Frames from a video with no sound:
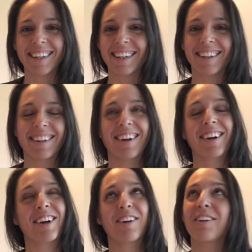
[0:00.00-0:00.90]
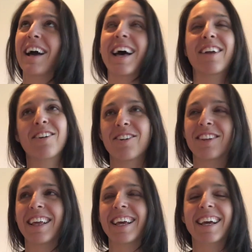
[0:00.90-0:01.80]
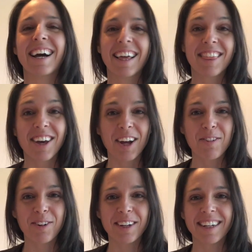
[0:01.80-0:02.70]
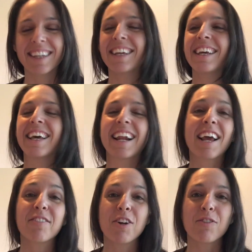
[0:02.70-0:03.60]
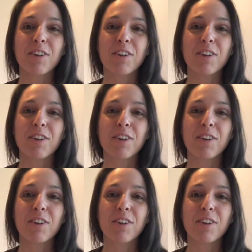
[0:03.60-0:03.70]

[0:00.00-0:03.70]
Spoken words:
It did not go at all like I thought it would, and I have no